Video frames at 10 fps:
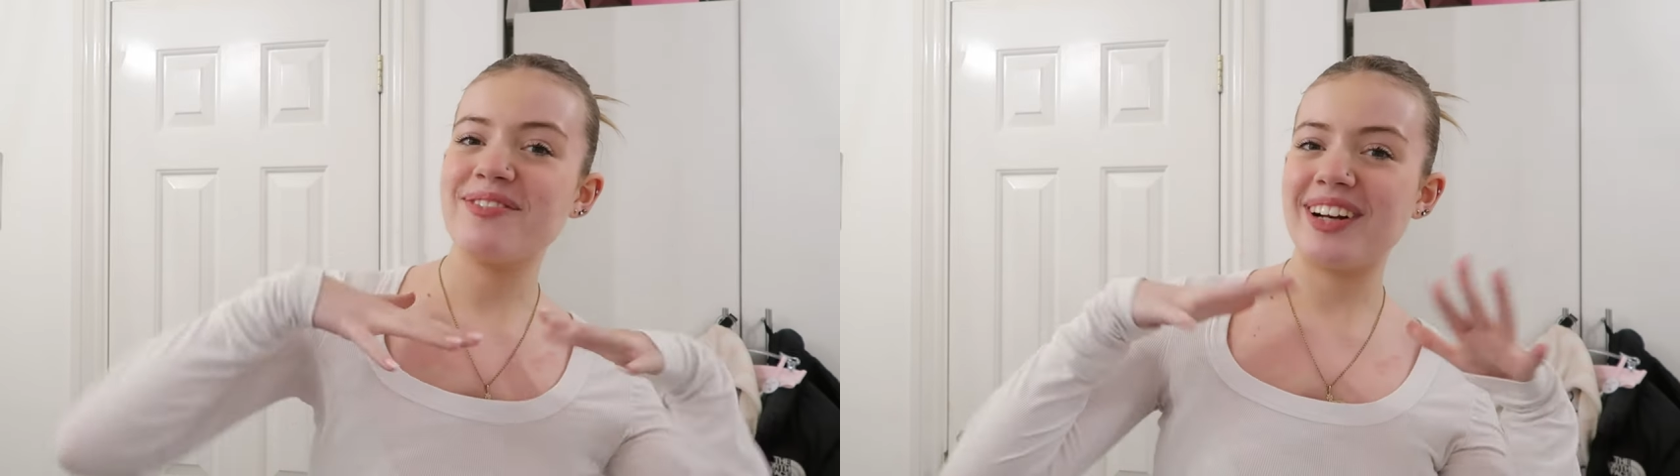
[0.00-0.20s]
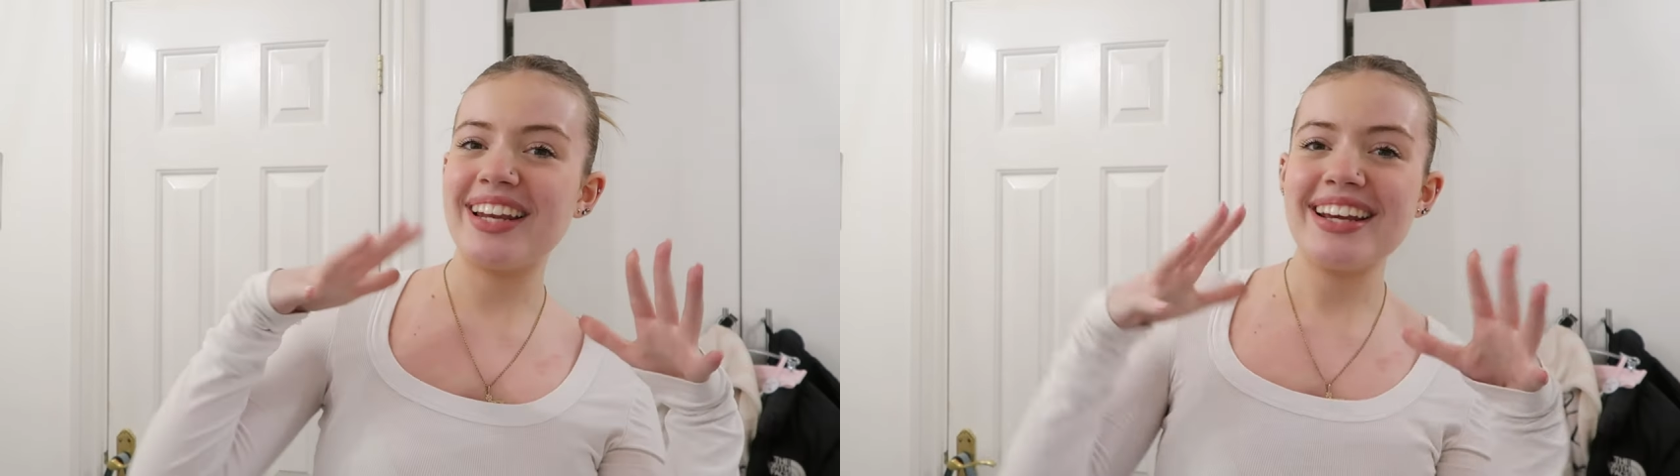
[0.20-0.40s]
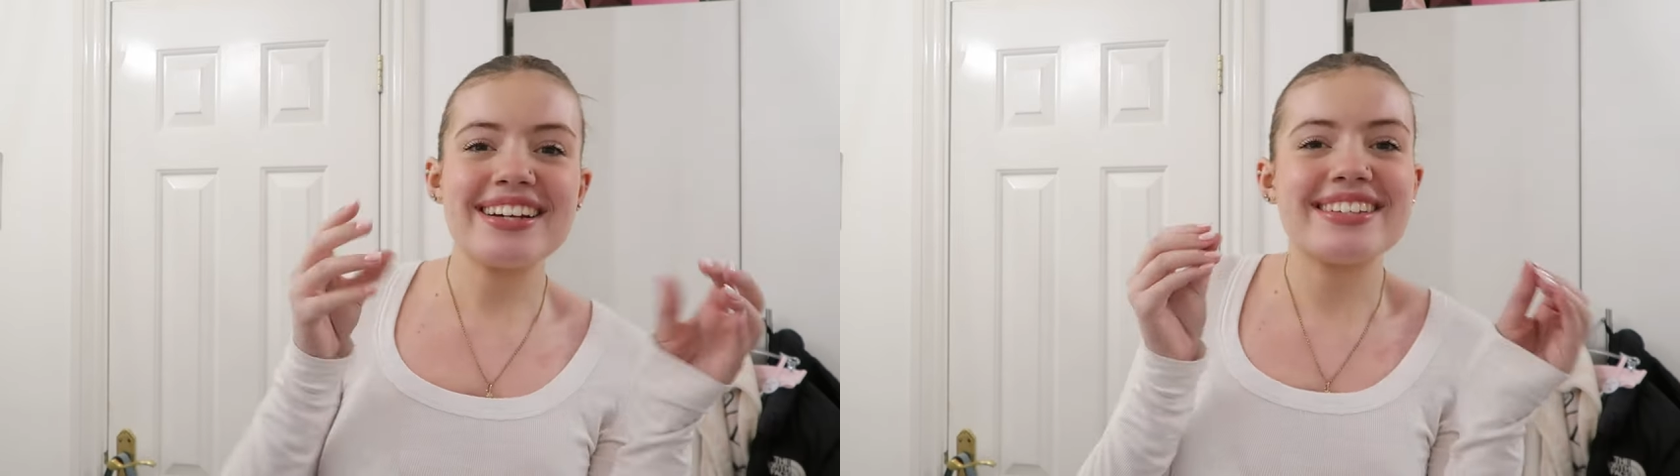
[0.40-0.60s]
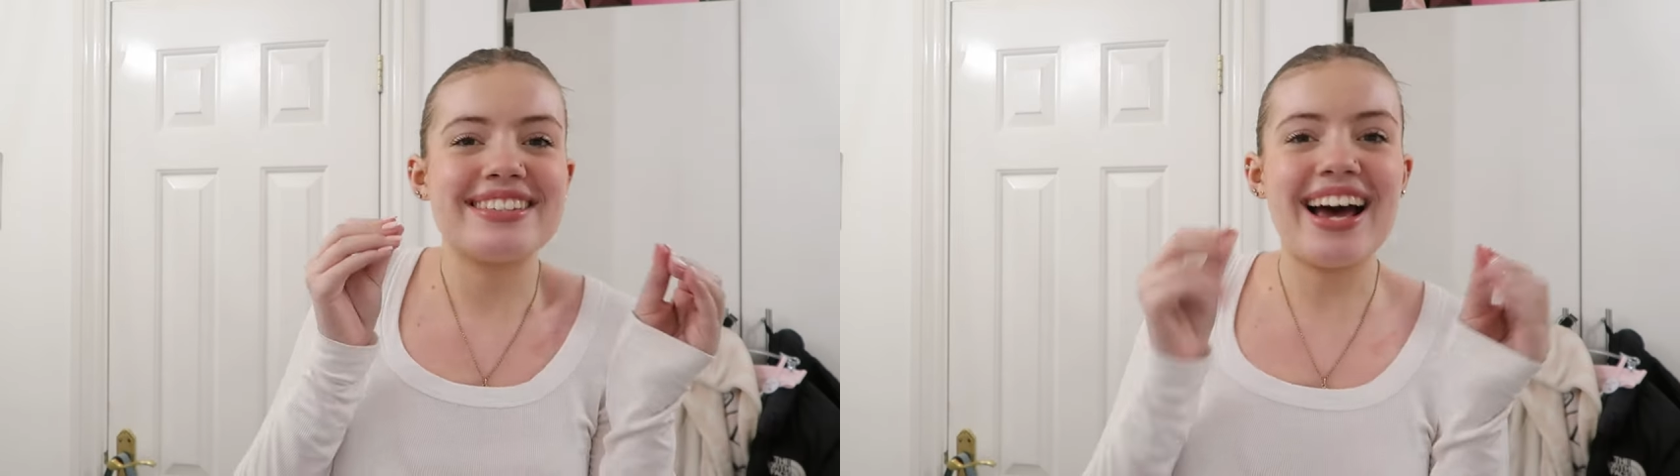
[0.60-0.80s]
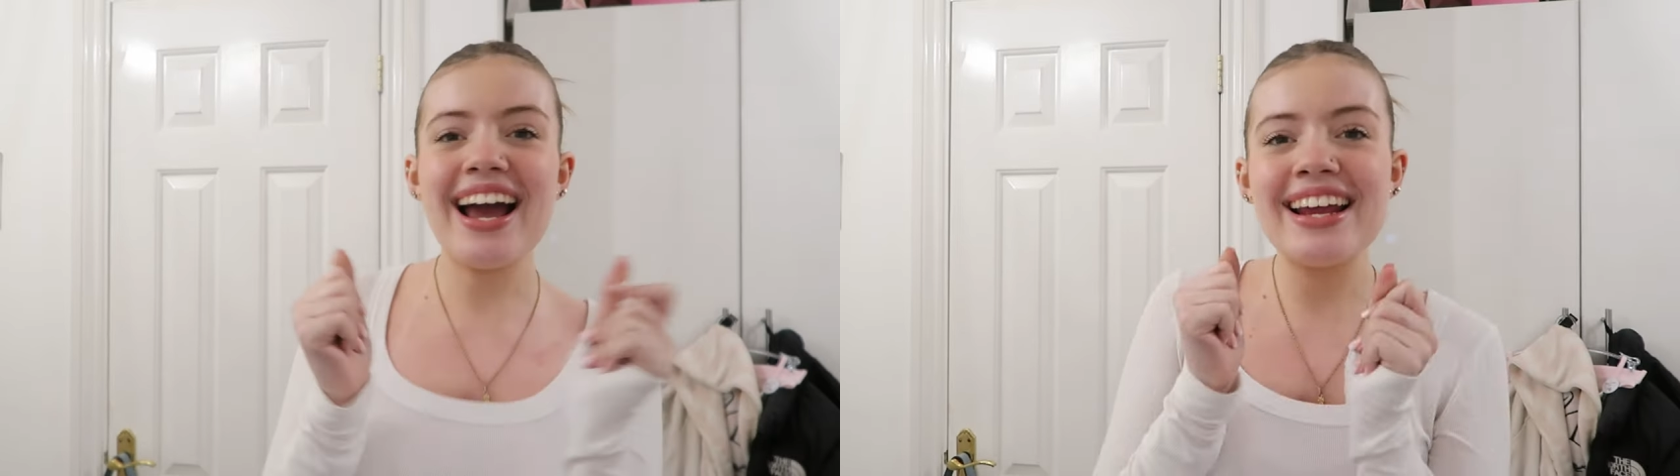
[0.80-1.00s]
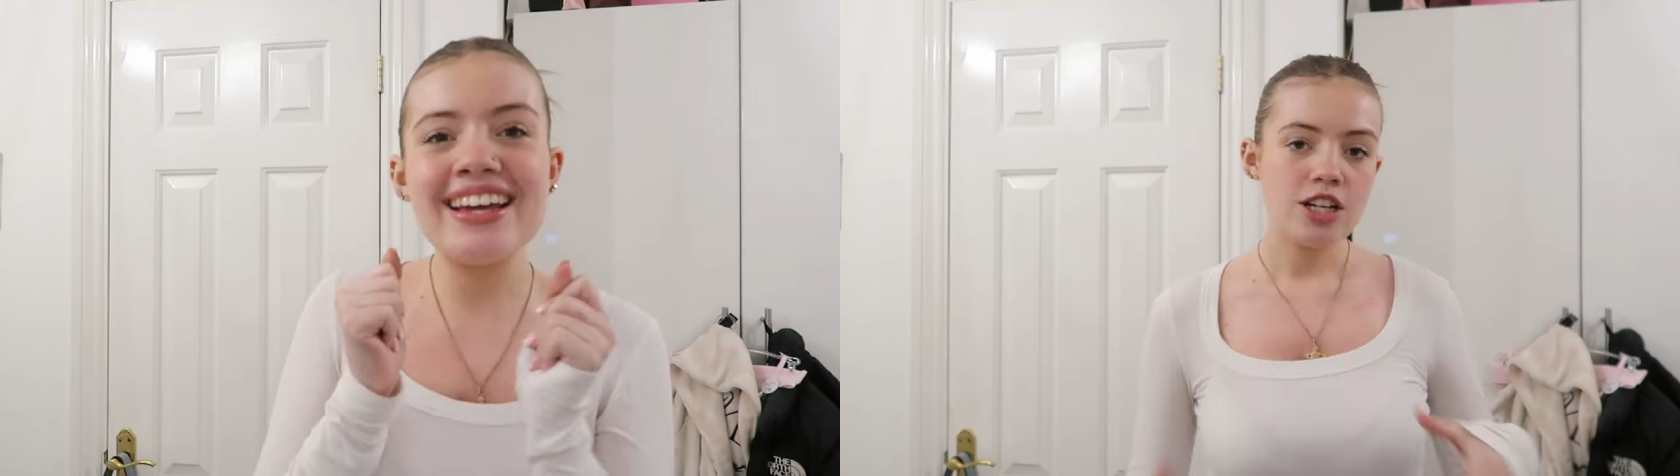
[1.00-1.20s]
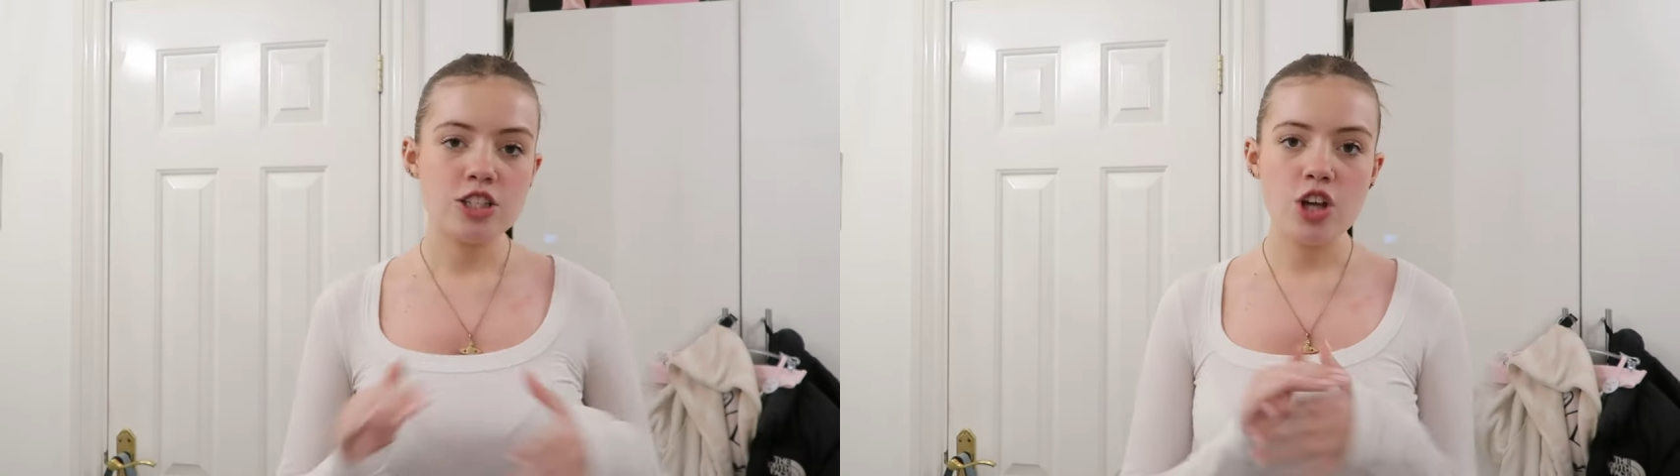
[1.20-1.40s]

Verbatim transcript: really excited.